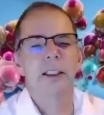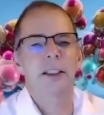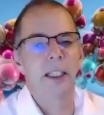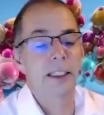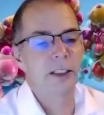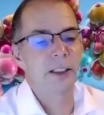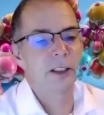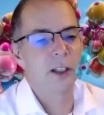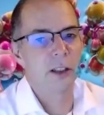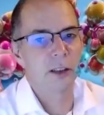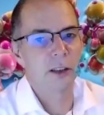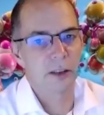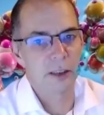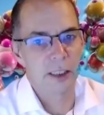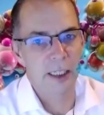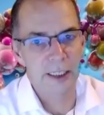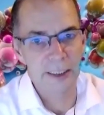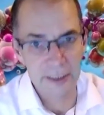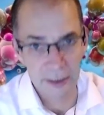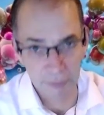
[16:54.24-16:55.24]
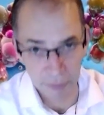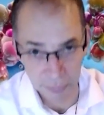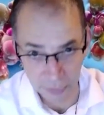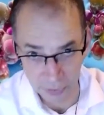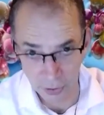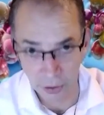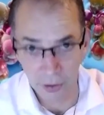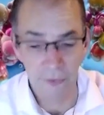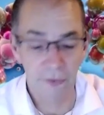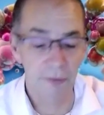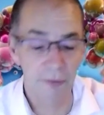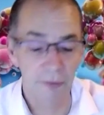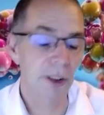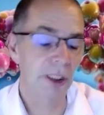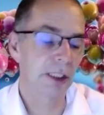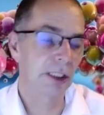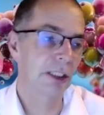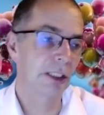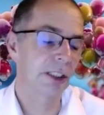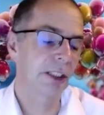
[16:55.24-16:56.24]
it's not NICE approved, but
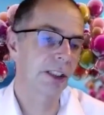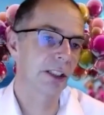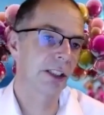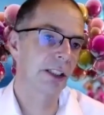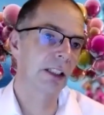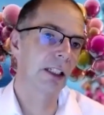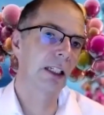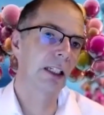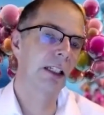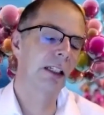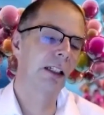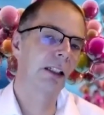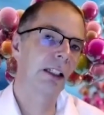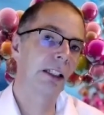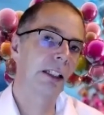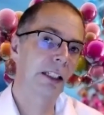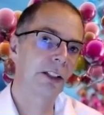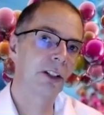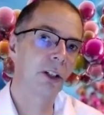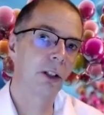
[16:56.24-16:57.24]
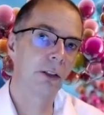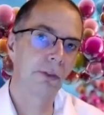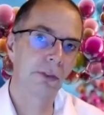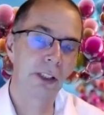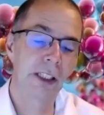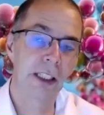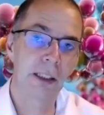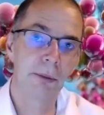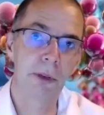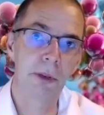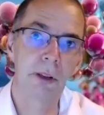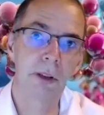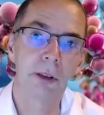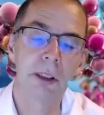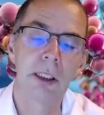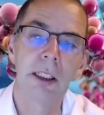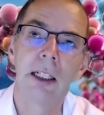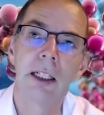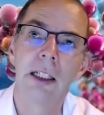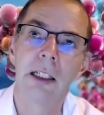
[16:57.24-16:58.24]
it is off-label,
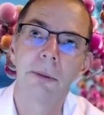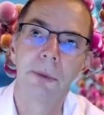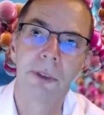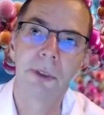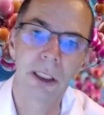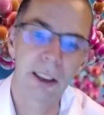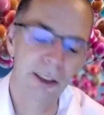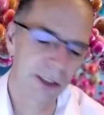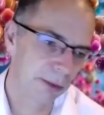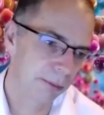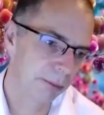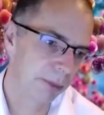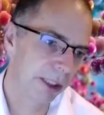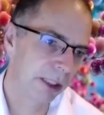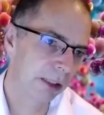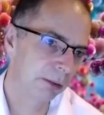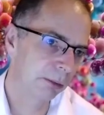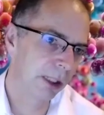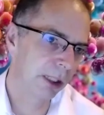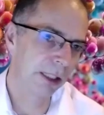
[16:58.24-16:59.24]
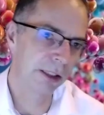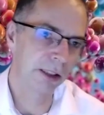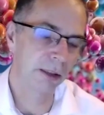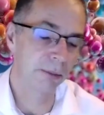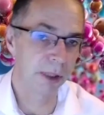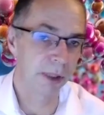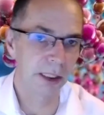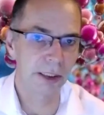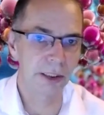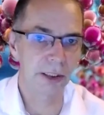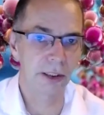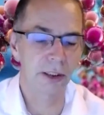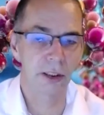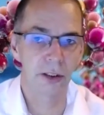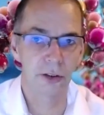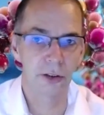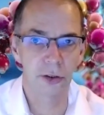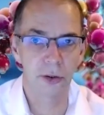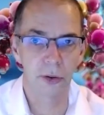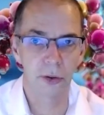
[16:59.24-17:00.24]
and there hasn't been a randomized
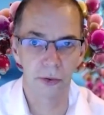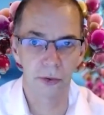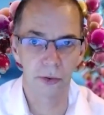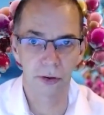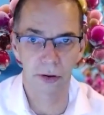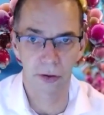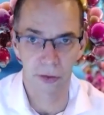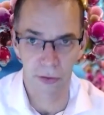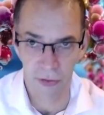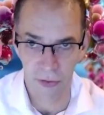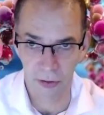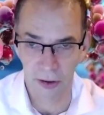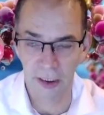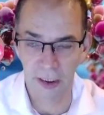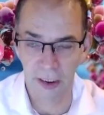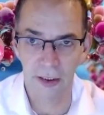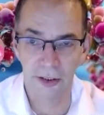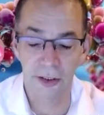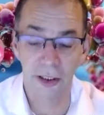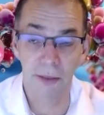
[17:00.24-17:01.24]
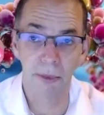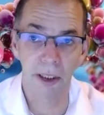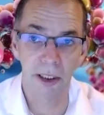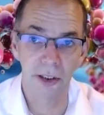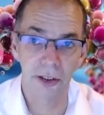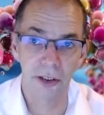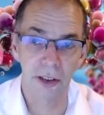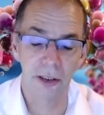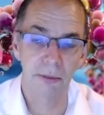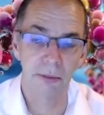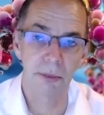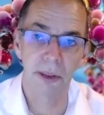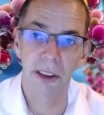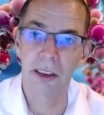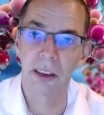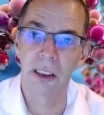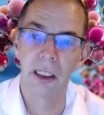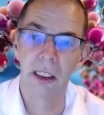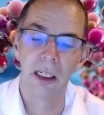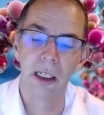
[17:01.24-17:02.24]
controlled trial, as I mentioned.
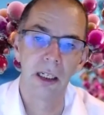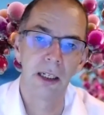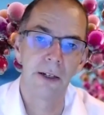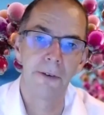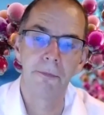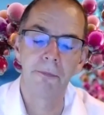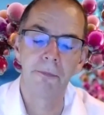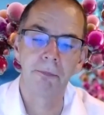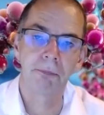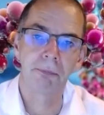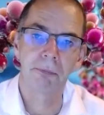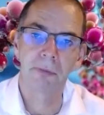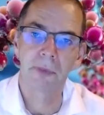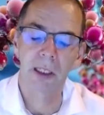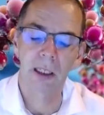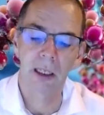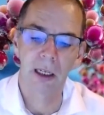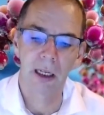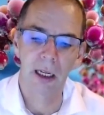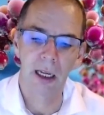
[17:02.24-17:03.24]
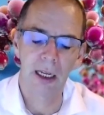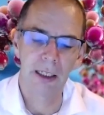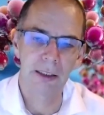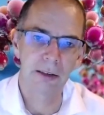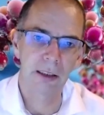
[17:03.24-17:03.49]
But I